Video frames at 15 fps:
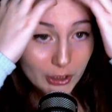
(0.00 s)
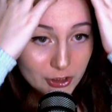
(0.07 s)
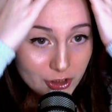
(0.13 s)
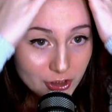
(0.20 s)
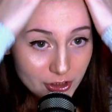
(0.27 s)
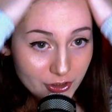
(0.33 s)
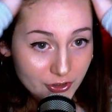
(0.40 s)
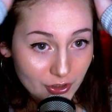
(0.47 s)
I guess
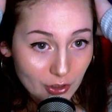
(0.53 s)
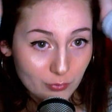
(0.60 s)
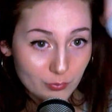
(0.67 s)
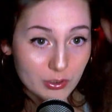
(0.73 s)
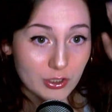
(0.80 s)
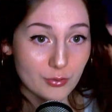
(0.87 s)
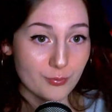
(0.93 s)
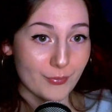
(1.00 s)
she's done
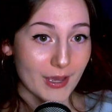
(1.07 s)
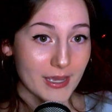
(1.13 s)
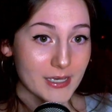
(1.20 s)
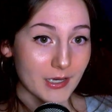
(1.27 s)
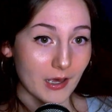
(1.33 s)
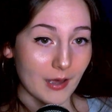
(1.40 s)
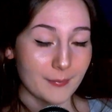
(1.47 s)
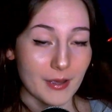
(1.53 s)
with the
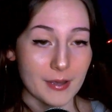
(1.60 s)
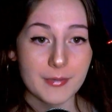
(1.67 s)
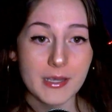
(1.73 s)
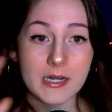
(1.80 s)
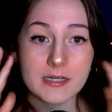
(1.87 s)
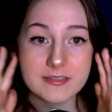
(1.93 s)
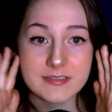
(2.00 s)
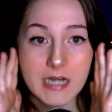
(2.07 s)
makeup. I
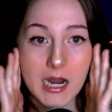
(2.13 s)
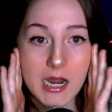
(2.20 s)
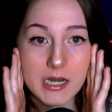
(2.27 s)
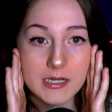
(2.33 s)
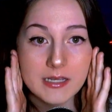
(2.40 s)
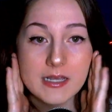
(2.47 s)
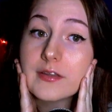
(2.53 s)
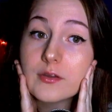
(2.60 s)
mean, it's
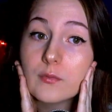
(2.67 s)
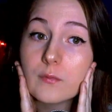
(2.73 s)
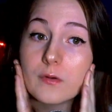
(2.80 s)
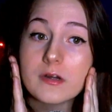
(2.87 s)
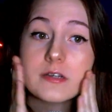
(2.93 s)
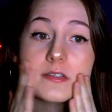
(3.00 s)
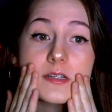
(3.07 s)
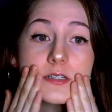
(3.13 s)
not, not the
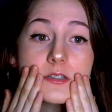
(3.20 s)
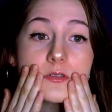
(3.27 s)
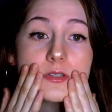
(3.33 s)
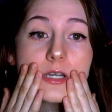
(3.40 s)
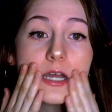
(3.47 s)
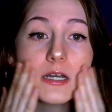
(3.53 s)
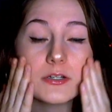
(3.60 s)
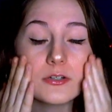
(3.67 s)
worst. I do
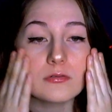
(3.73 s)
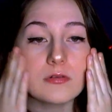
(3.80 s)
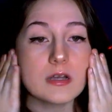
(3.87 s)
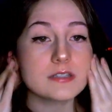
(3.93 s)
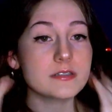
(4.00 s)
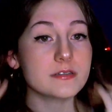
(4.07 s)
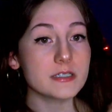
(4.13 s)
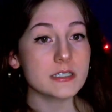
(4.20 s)
look kind of
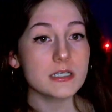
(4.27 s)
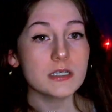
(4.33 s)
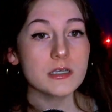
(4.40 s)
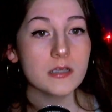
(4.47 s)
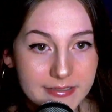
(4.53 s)
crusty.